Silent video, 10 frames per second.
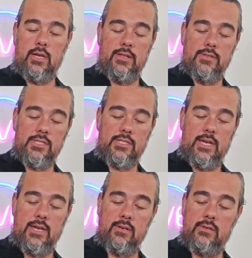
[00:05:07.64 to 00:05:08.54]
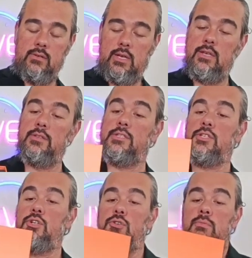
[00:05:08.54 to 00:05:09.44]
and the stand and the
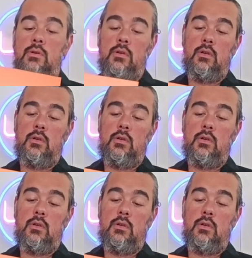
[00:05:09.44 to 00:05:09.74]
tube